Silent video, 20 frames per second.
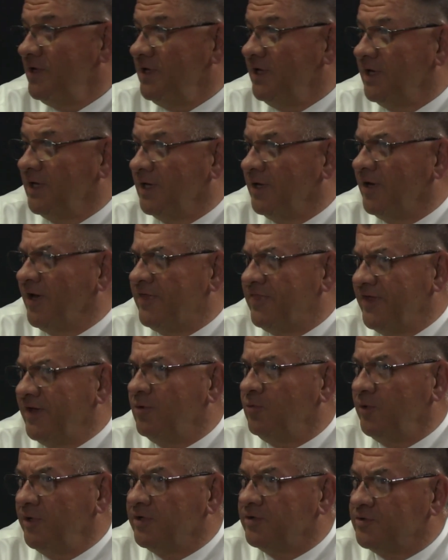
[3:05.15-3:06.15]
I think
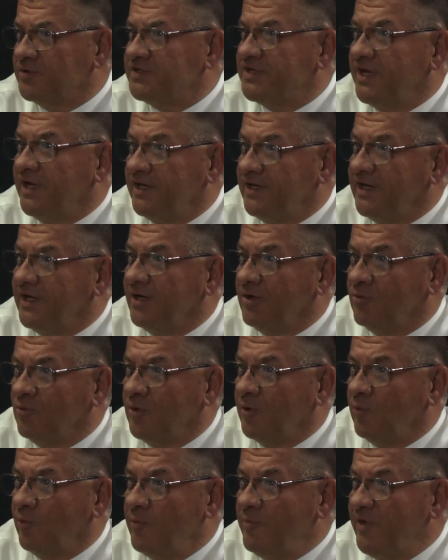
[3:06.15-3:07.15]
we understand now
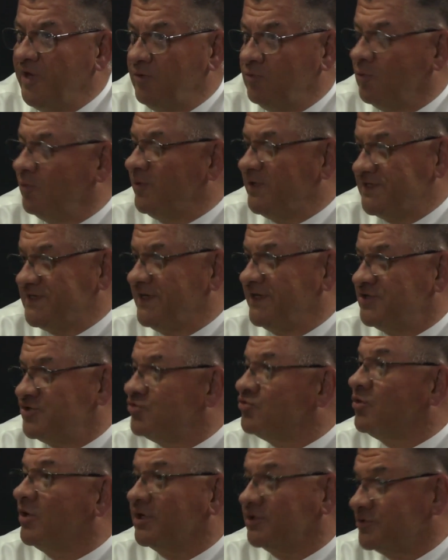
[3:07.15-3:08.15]
what we mean when we say
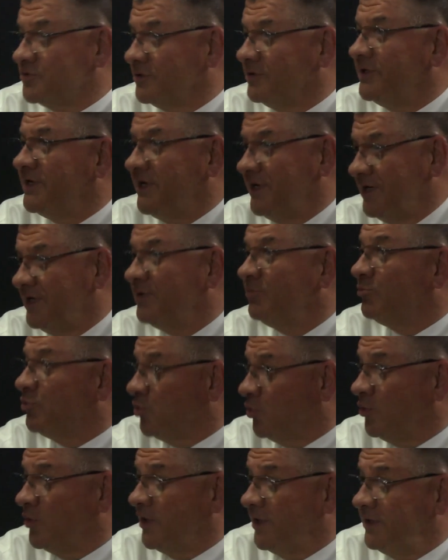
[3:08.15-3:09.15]
structurally
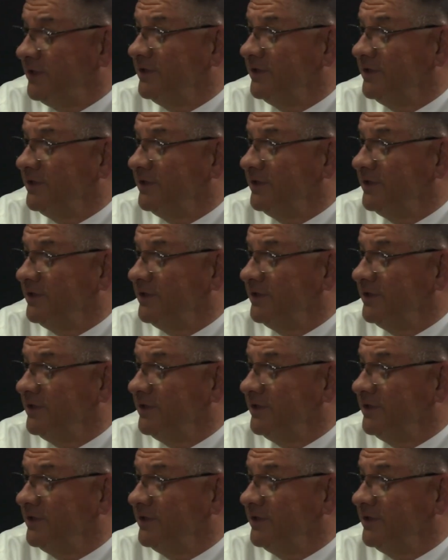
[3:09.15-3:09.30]
unemployed.